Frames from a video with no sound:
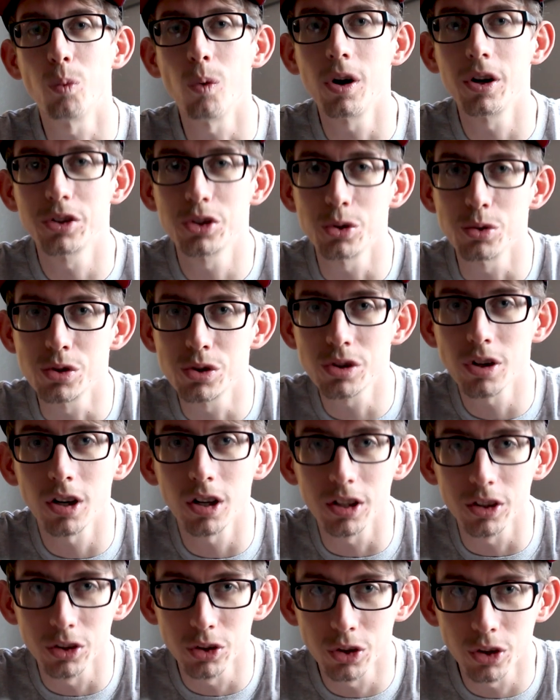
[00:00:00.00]
want to
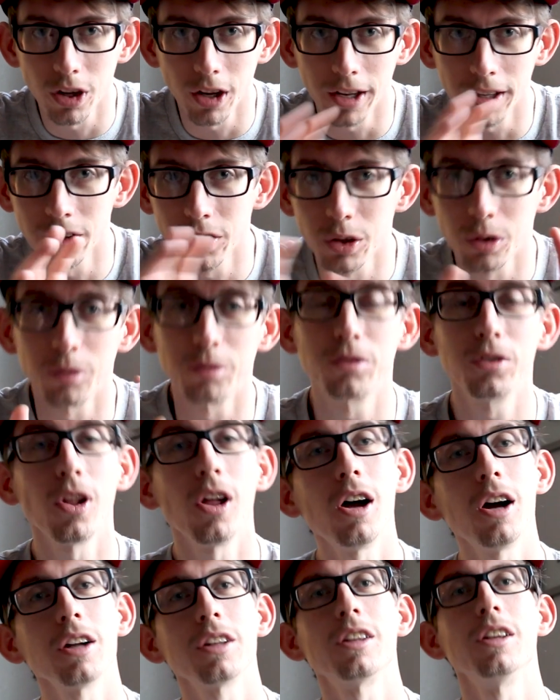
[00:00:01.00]
start a little
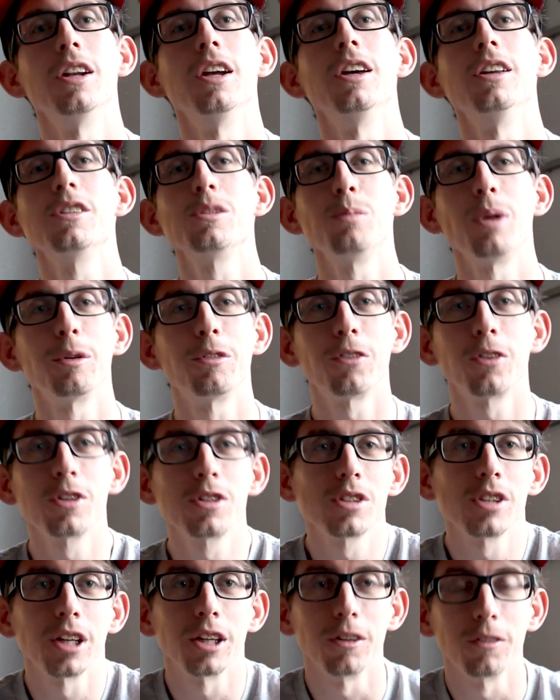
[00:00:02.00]
vlog today. This is my
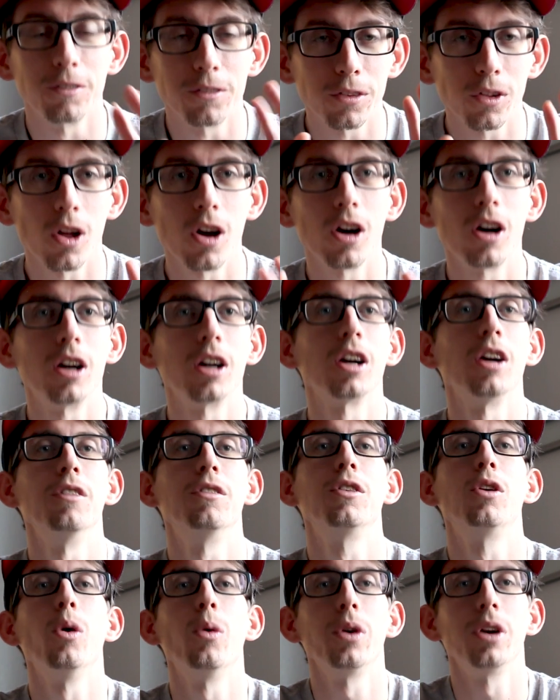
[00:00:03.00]
first like vlog
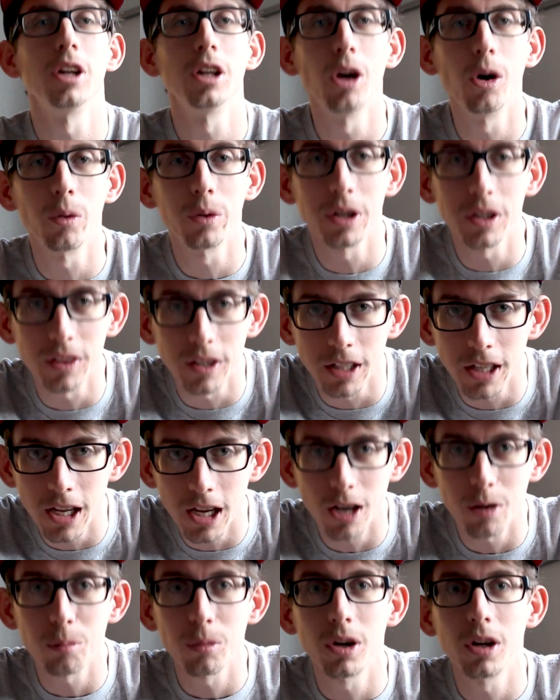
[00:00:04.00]
of going to go get the
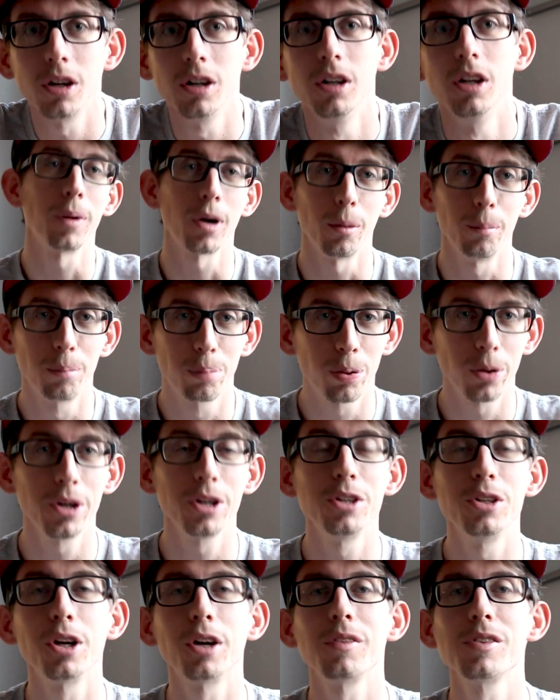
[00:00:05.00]
camera, but I'm
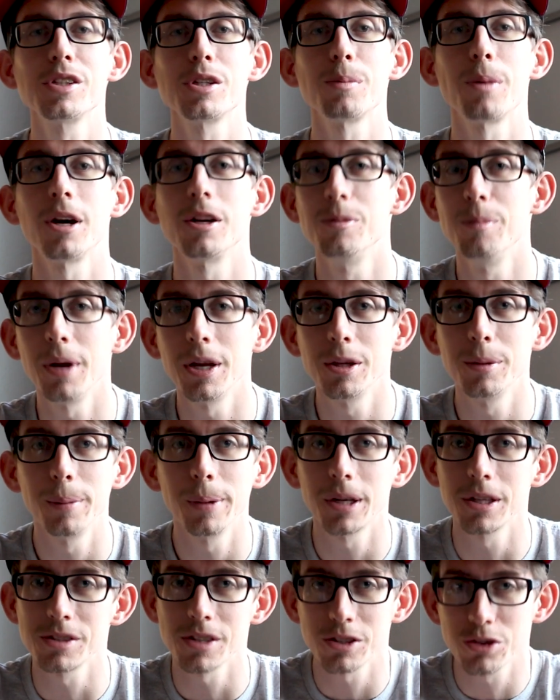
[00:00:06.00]
pretty nervous about it mainly
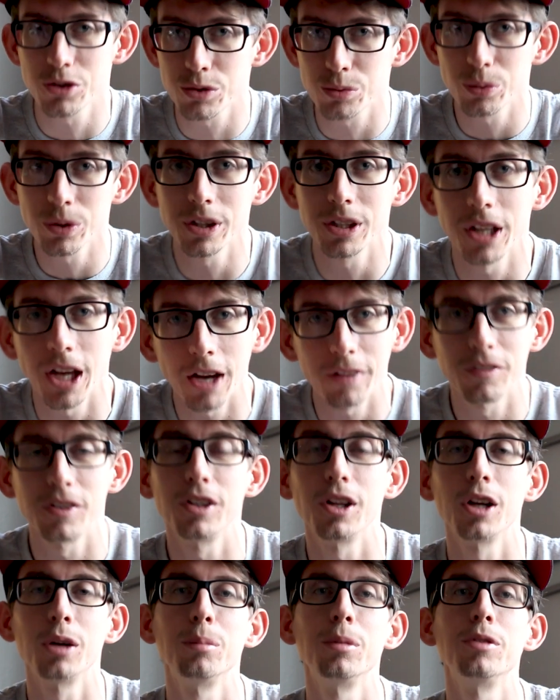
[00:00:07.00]
because I just really haven't
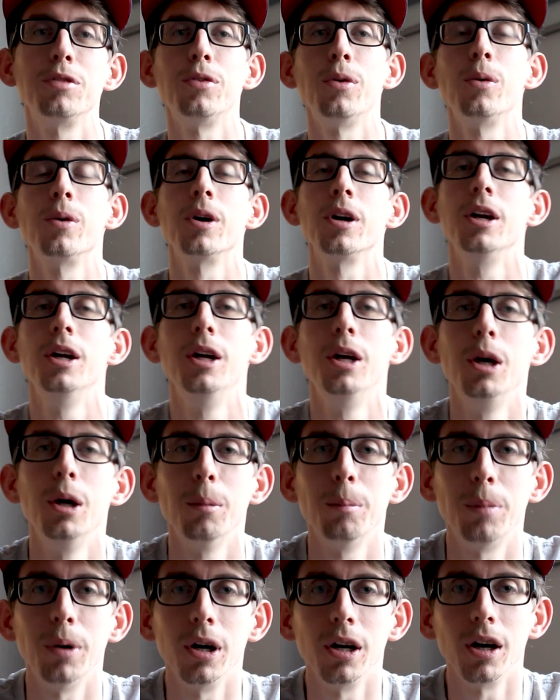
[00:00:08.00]
done it before,
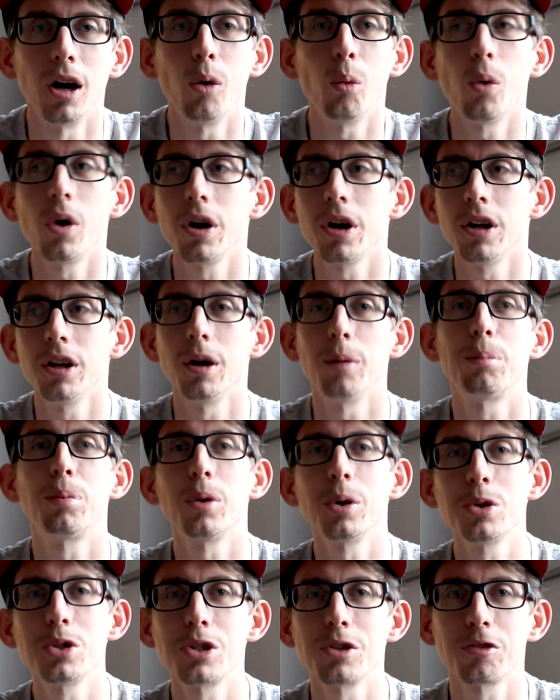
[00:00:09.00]
but I want to
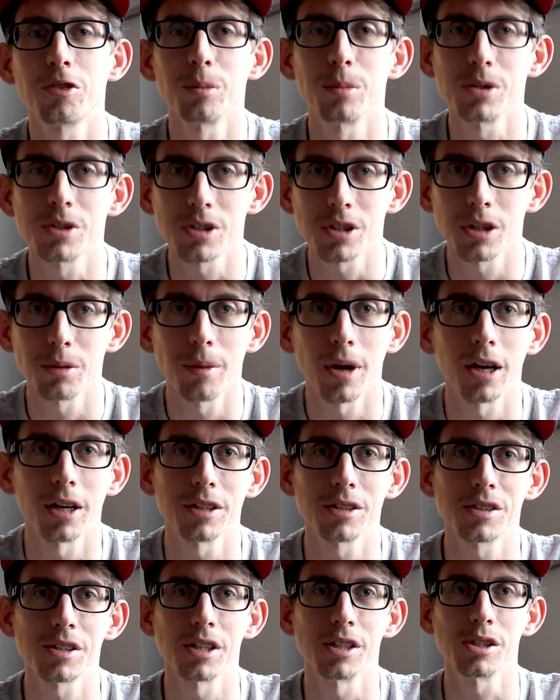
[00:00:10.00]
approach it from a
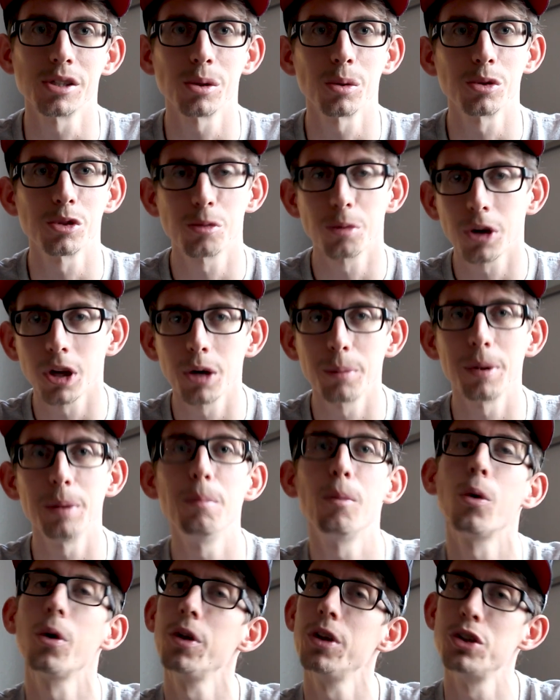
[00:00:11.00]
cinematic sense. So it's going to be
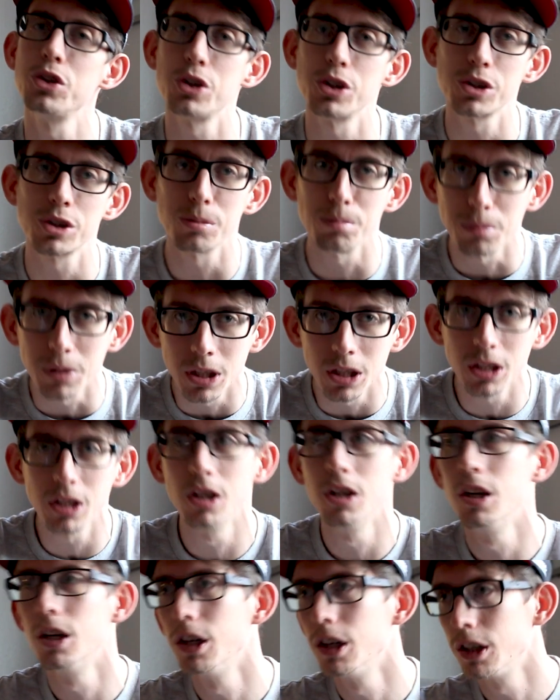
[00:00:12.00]
more than just
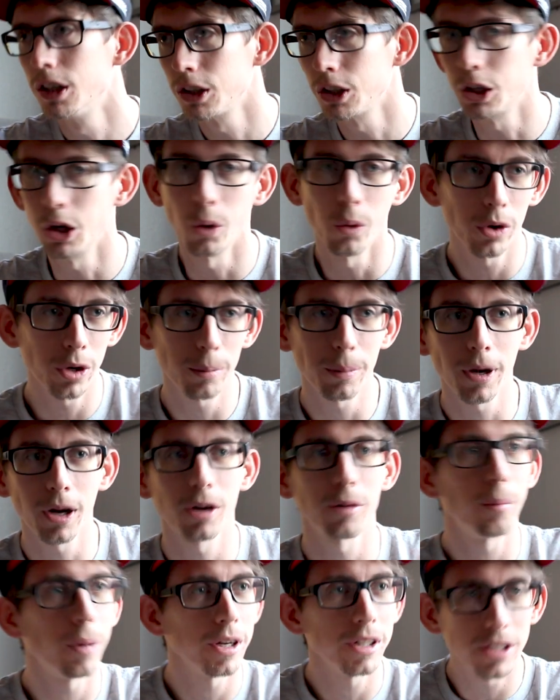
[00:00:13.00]
me going
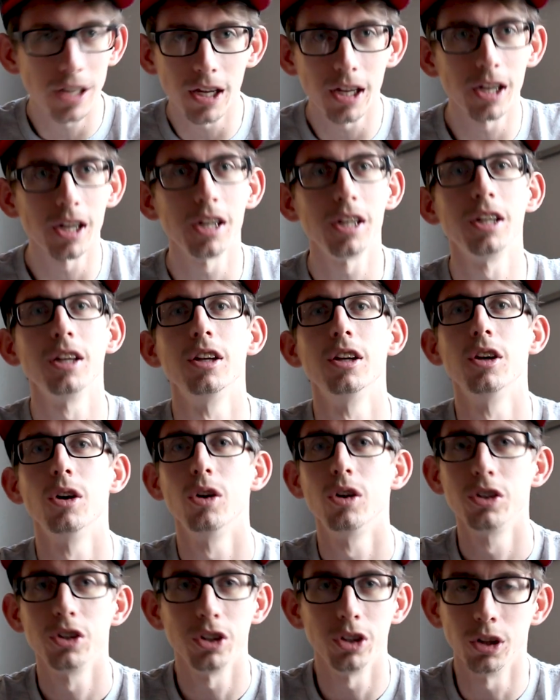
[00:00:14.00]
about my day,
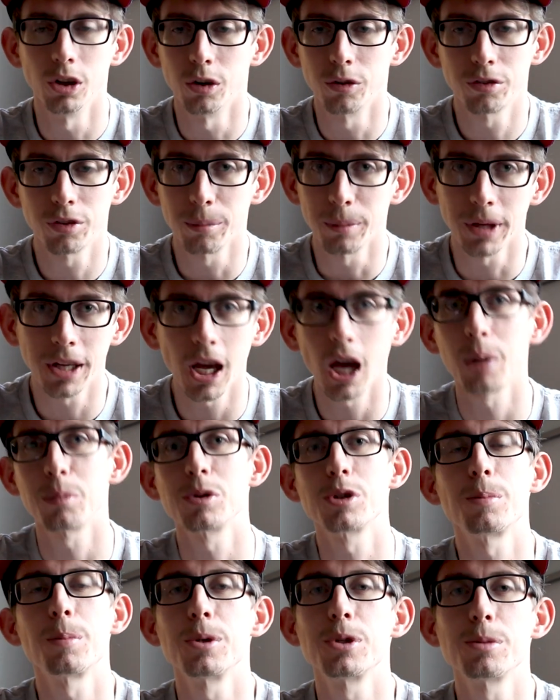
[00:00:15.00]
you know, from the
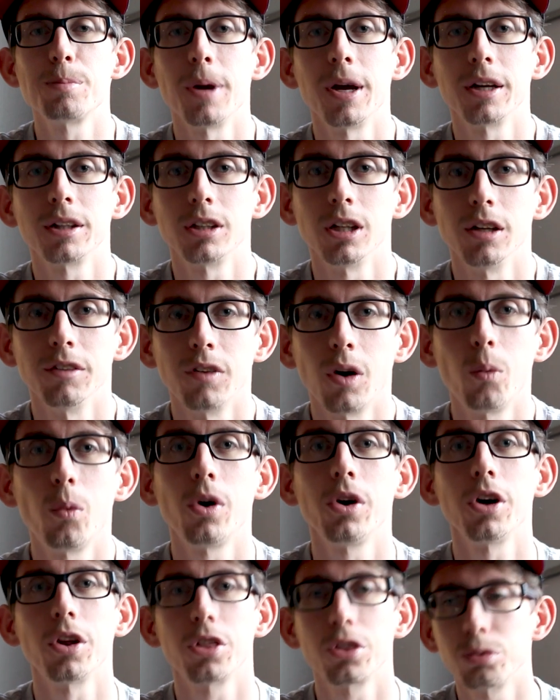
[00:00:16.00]
camera's perspective. I
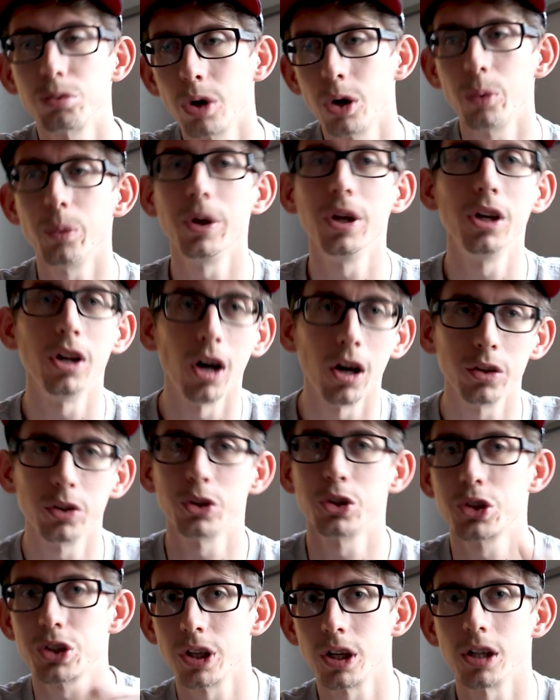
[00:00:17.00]
want to throw in
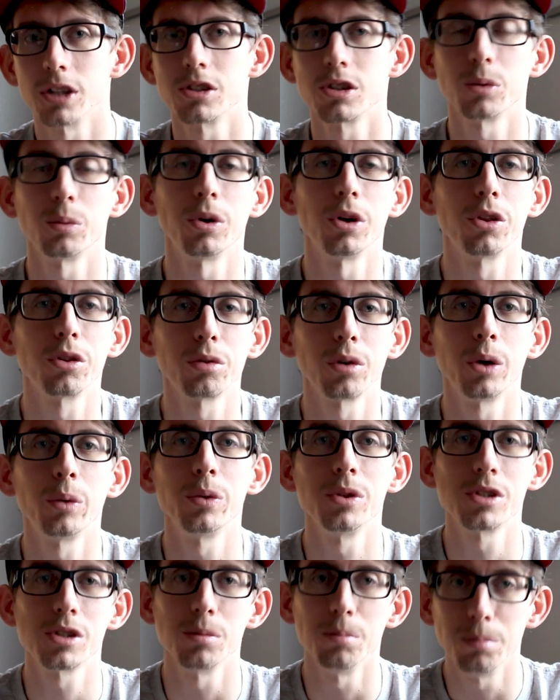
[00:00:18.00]
other shots. I want to
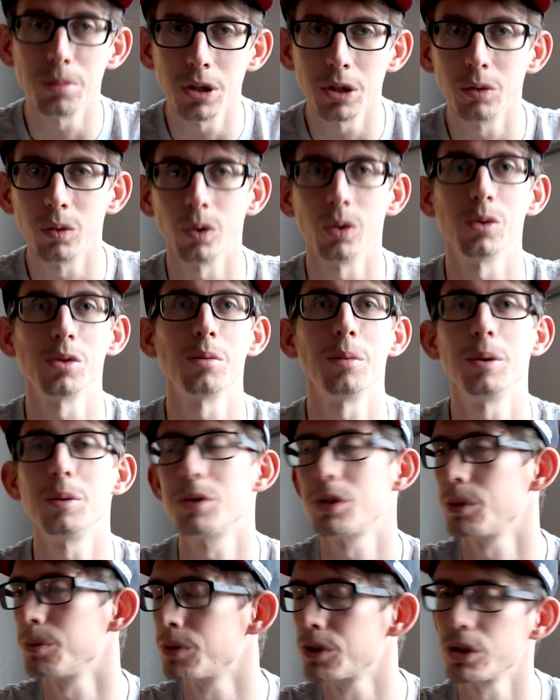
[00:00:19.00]
throw in some B-roll and maybe
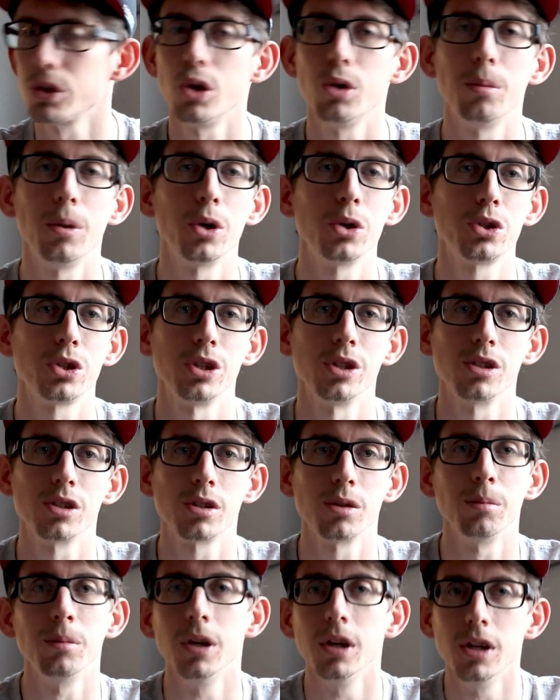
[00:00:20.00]
some slow motion,
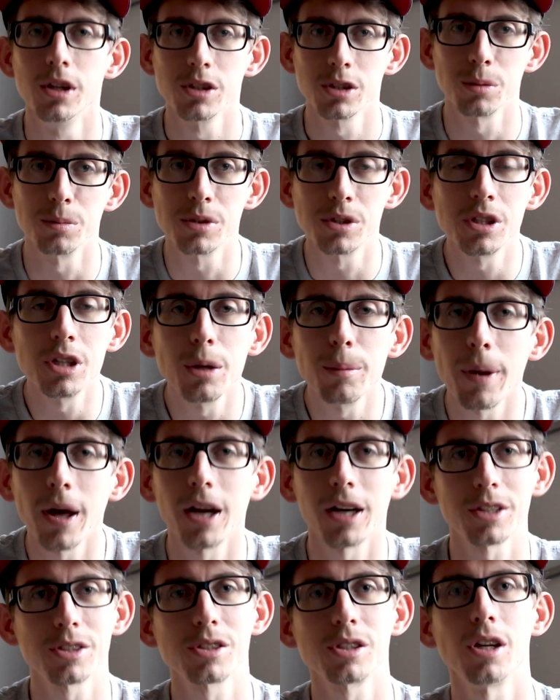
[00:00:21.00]
some some
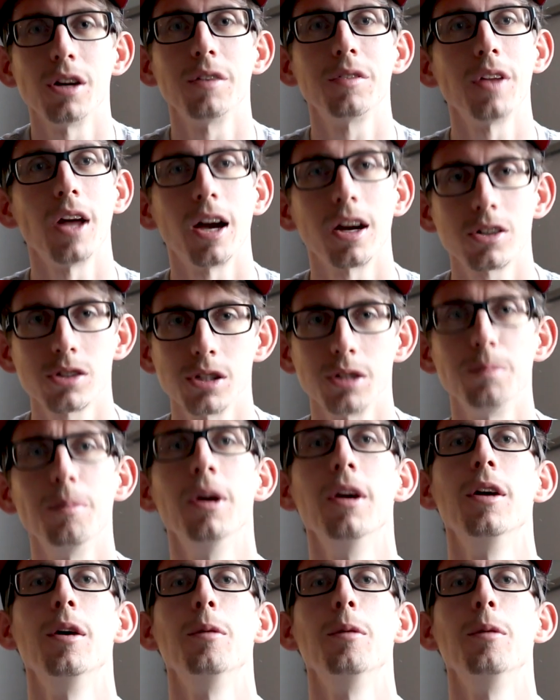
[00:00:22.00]
cinematic stuff that actually